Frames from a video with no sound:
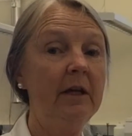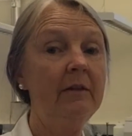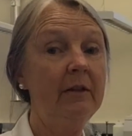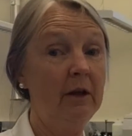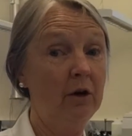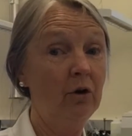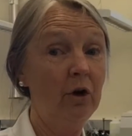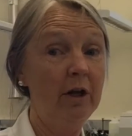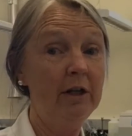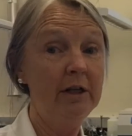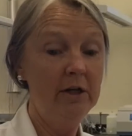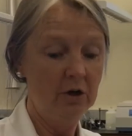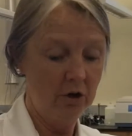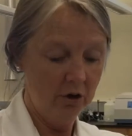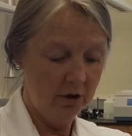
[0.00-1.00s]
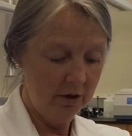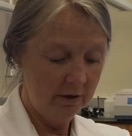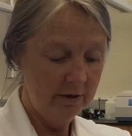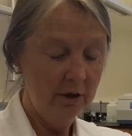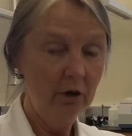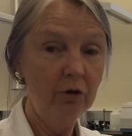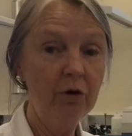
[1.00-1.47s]
that are in here
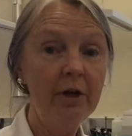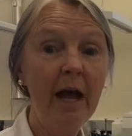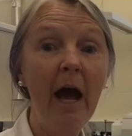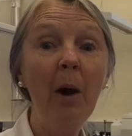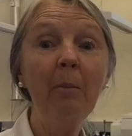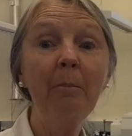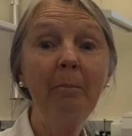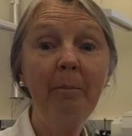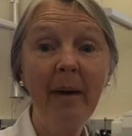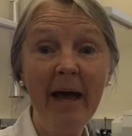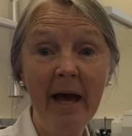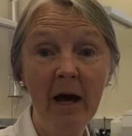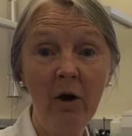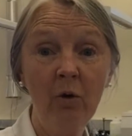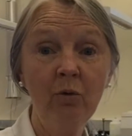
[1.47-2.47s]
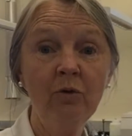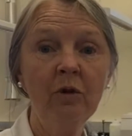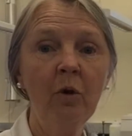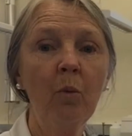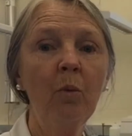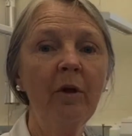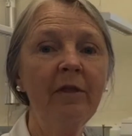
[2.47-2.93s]
that are now bound
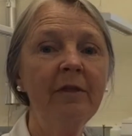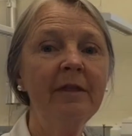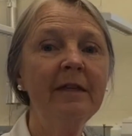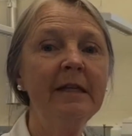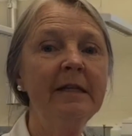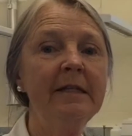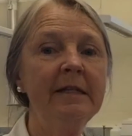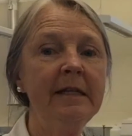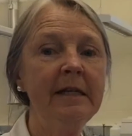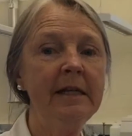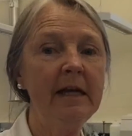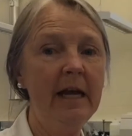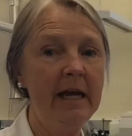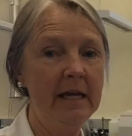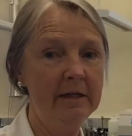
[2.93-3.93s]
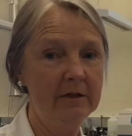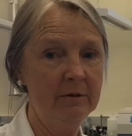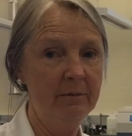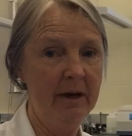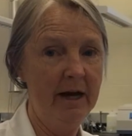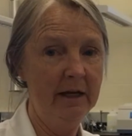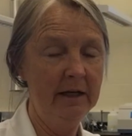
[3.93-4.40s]
with the D
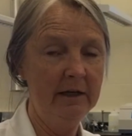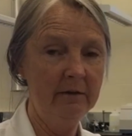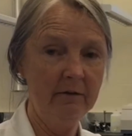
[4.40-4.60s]
antibody.